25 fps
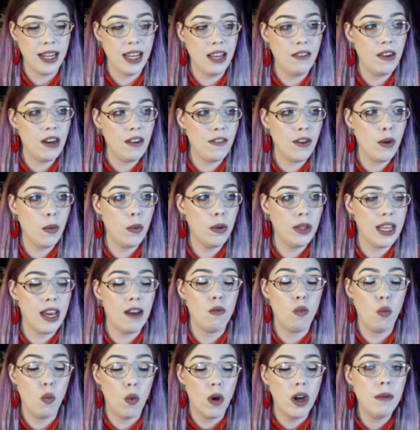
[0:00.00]
even if you only
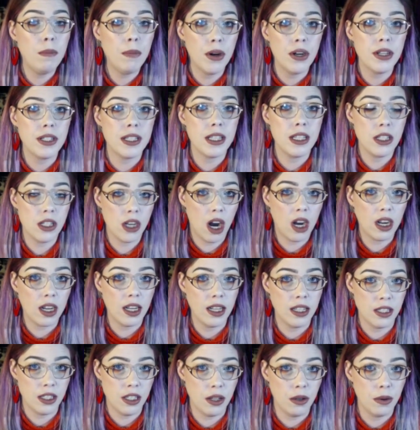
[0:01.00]
have one person
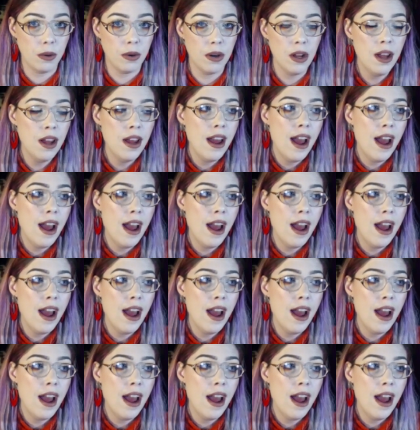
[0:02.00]
talking to you.